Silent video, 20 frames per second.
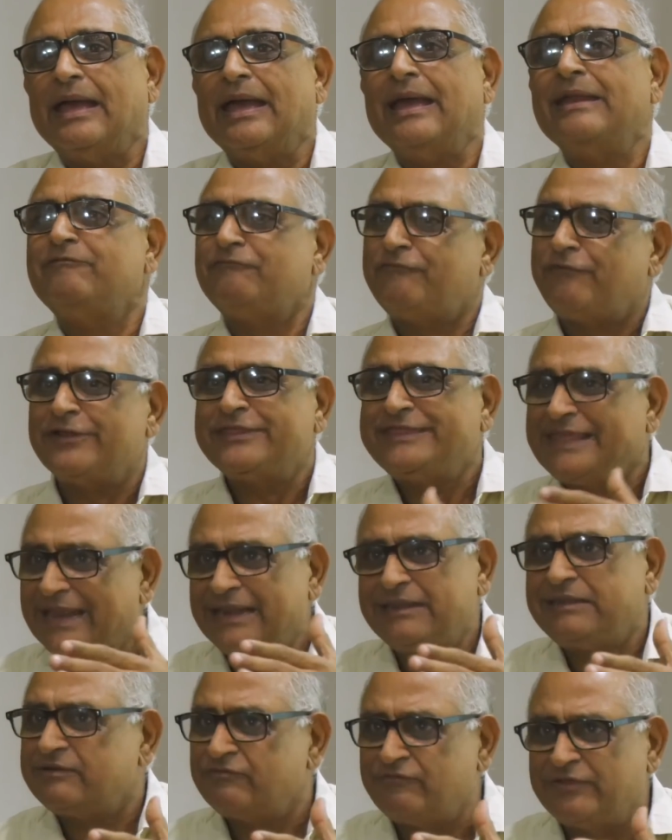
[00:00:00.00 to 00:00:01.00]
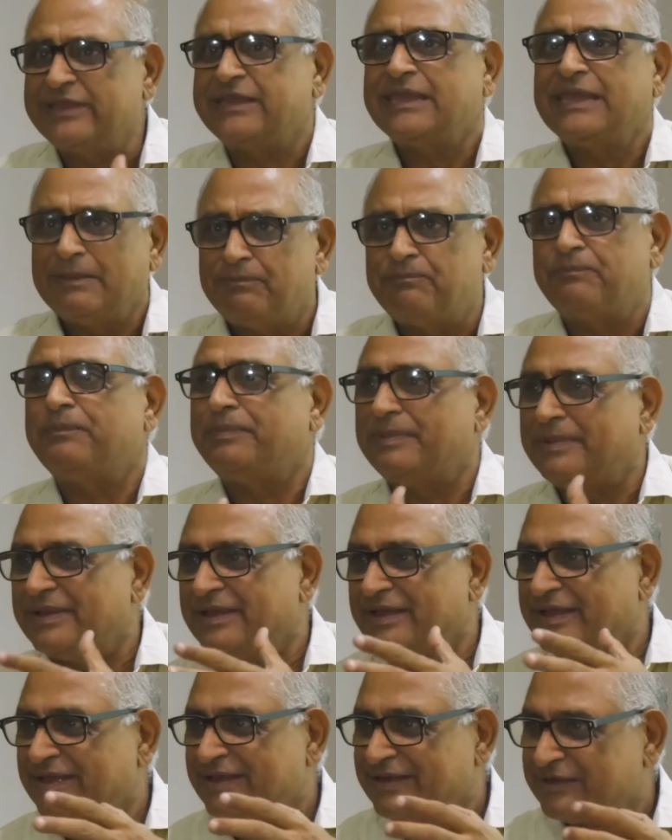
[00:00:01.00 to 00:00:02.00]
And for that, we keep
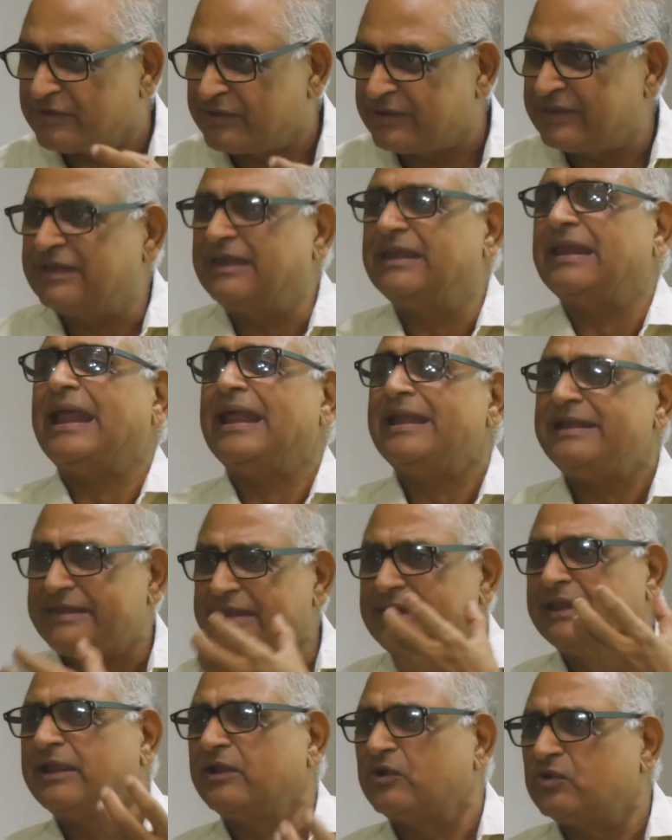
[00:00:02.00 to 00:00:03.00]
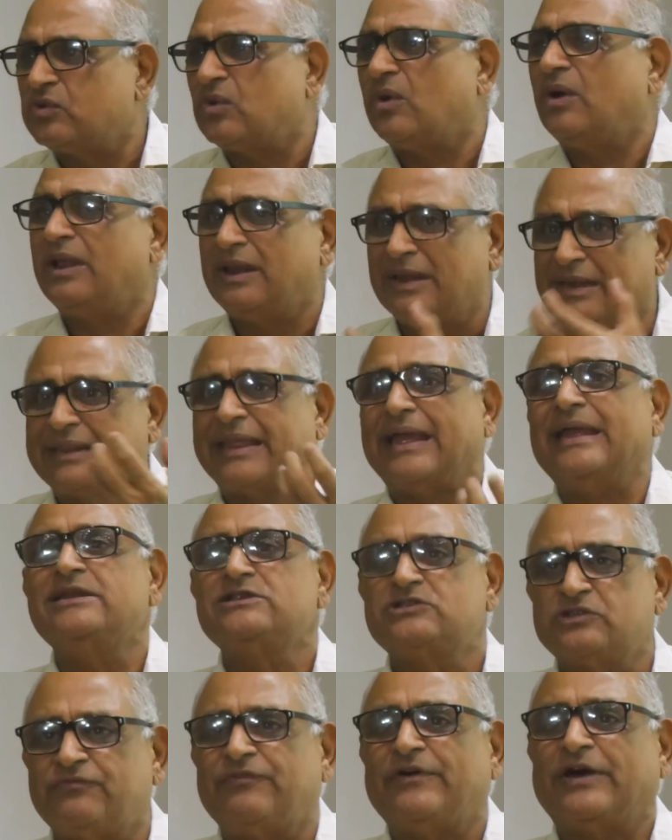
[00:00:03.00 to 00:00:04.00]
entering into all
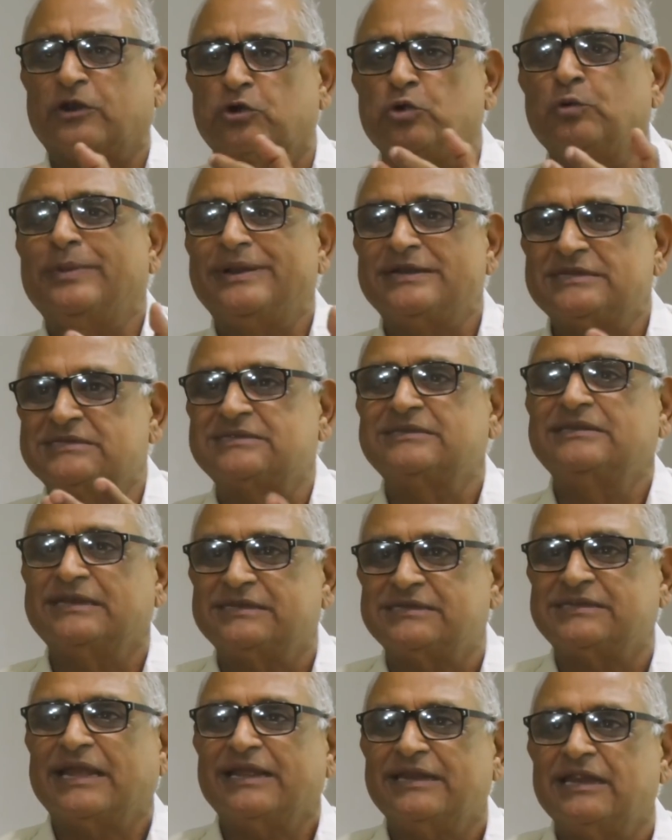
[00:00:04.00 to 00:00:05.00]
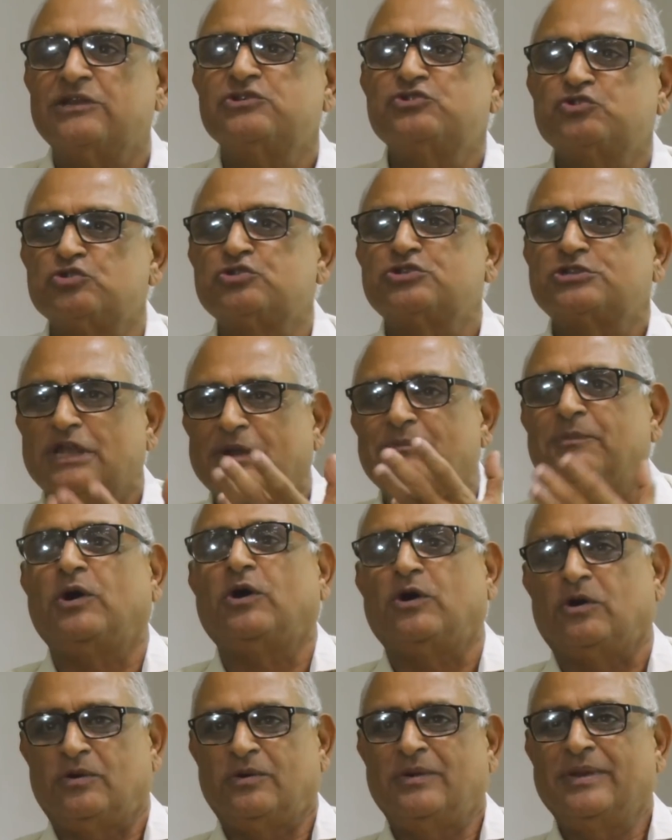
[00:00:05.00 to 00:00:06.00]
kinds of arguments that China should
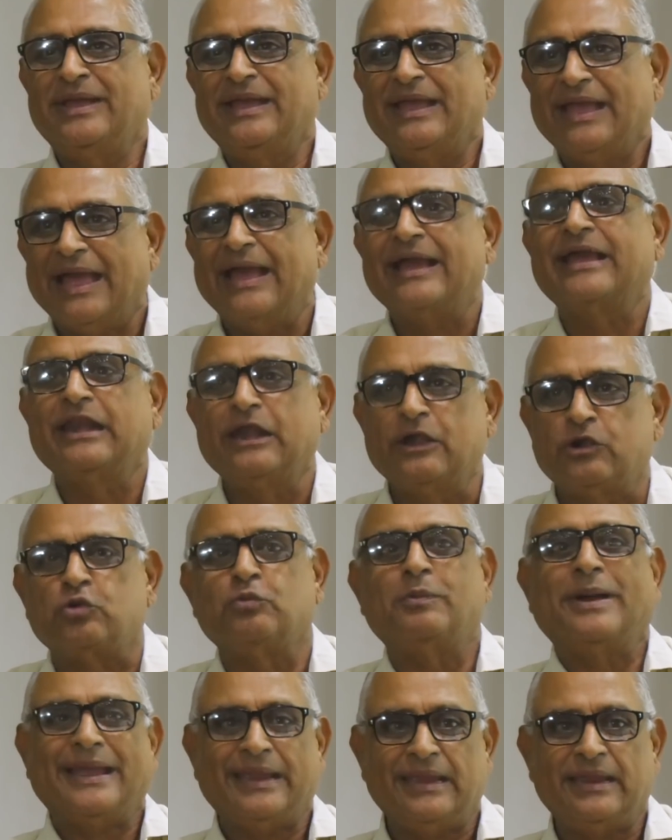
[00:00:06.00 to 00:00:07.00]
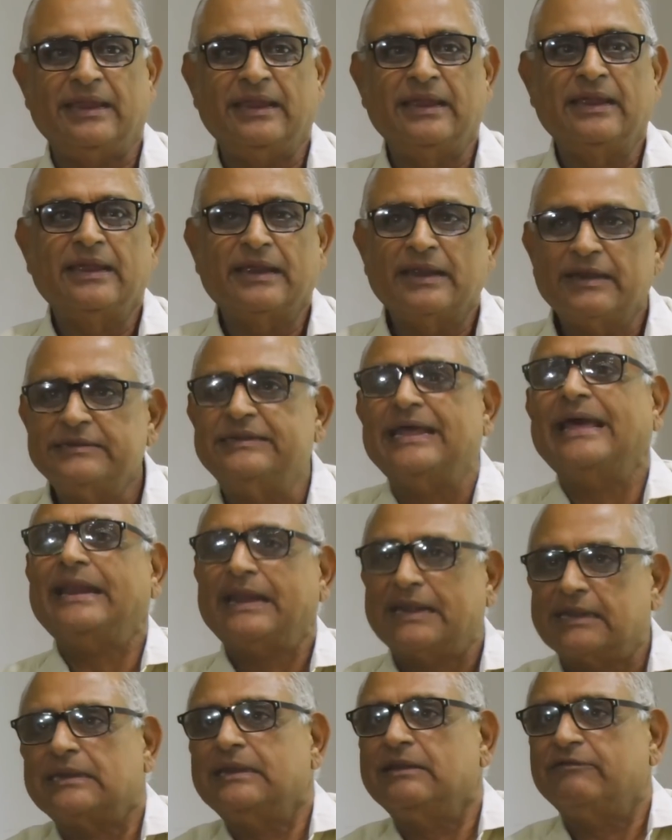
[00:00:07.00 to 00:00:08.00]
somehow agree to buy
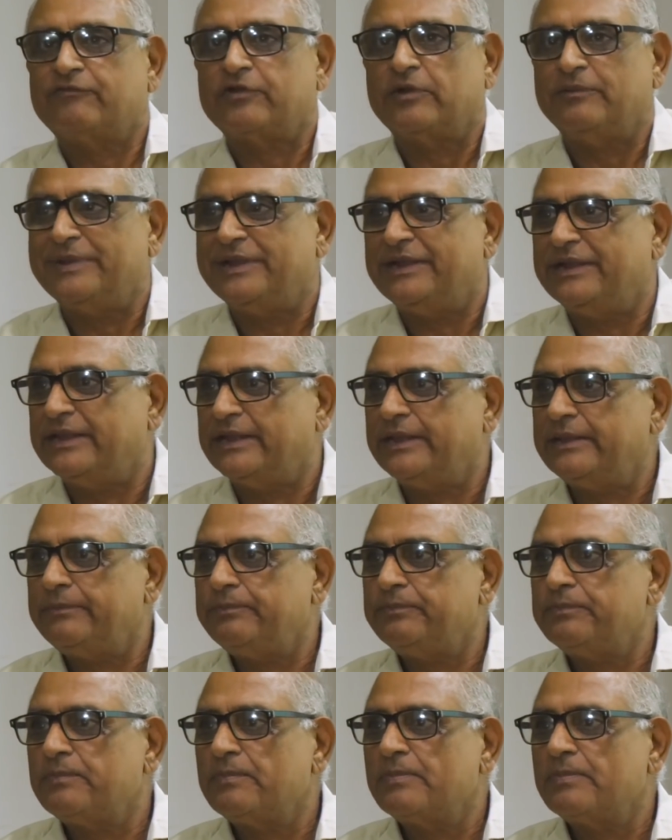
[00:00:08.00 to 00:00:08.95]
directly from India.